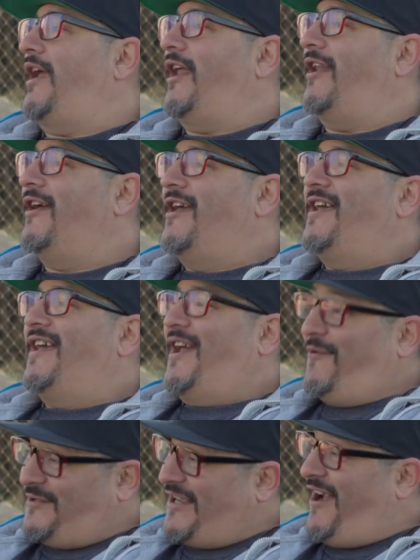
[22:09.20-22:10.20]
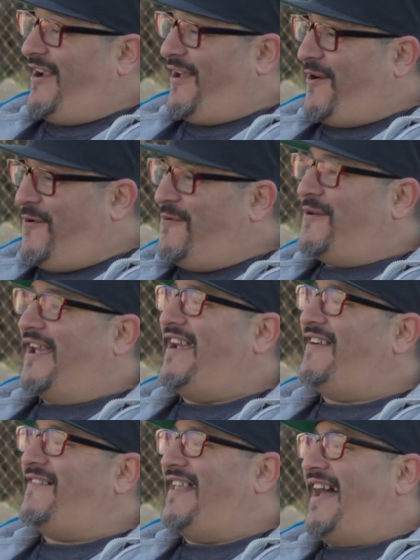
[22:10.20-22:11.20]
And it was kind of cool to
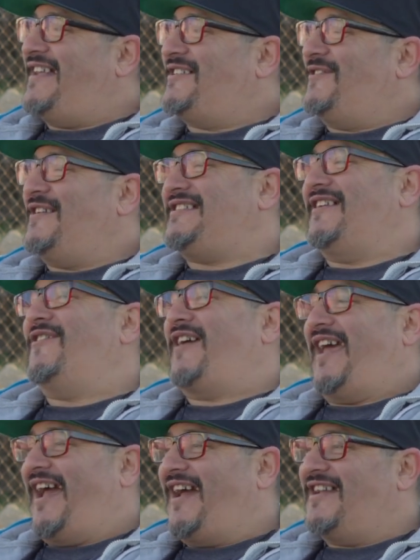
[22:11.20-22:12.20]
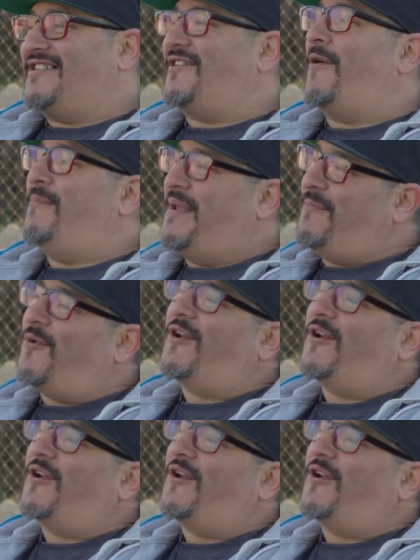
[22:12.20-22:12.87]
hear that. So I said, okay, I got to start being more